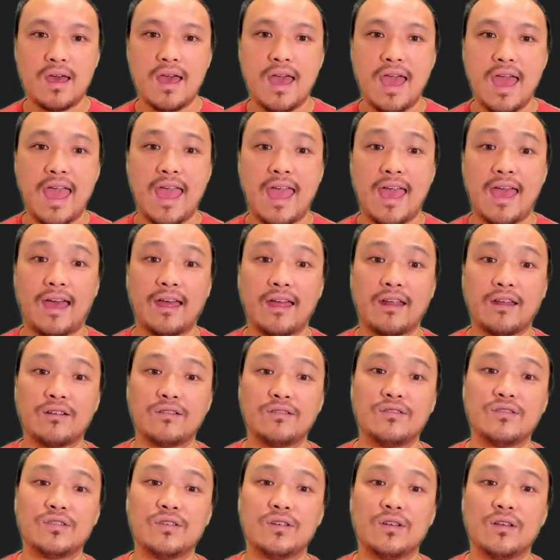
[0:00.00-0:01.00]

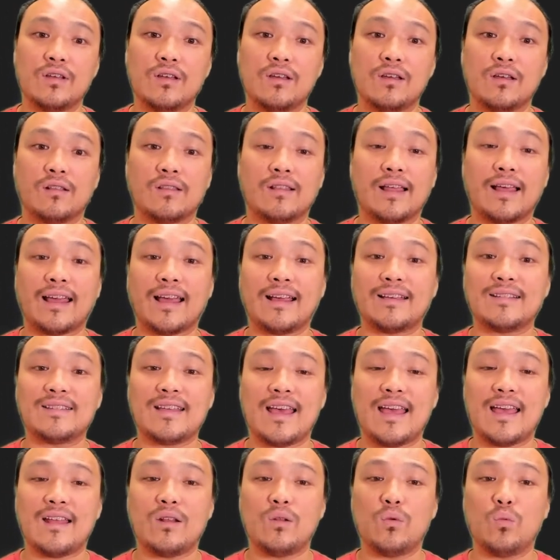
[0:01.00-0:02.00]
And like I
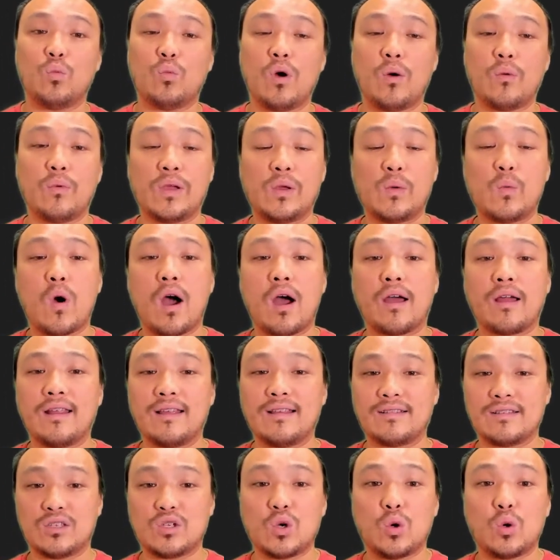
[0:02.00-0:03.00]
said, what we want
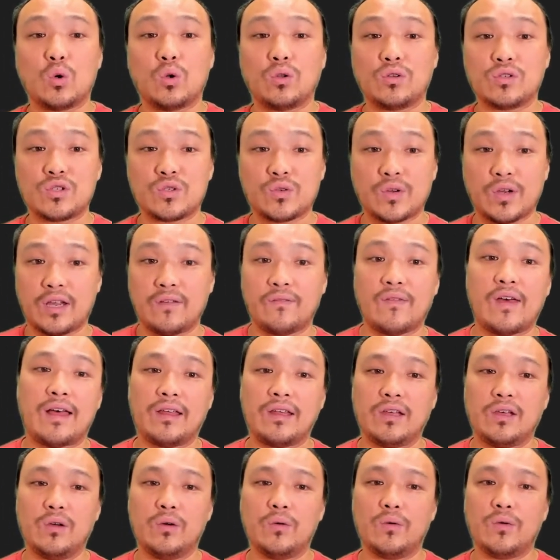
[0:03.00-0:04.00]
is a total string
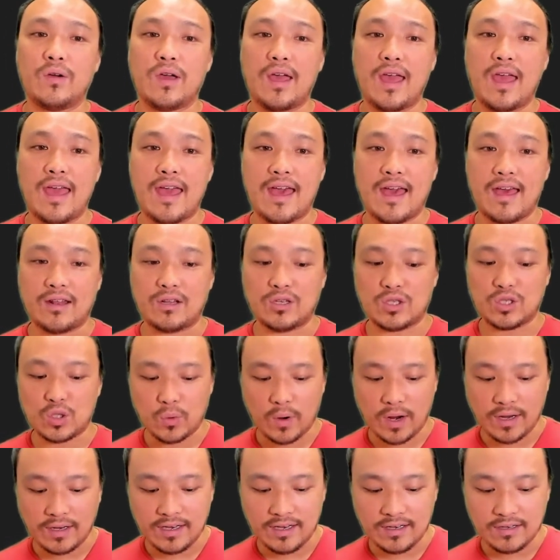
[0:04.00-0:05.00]
value. And so
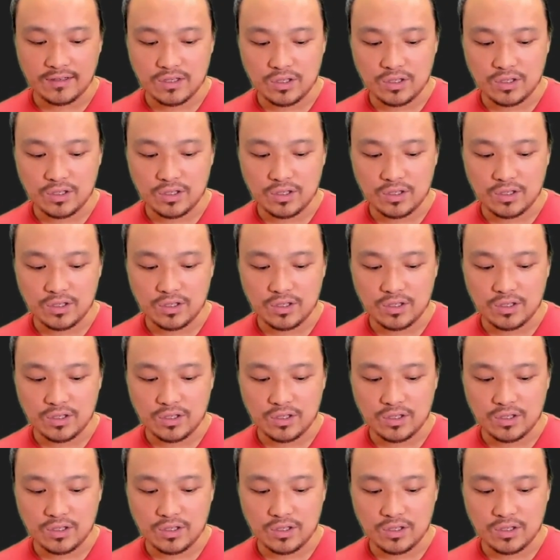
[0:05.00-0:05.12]
I need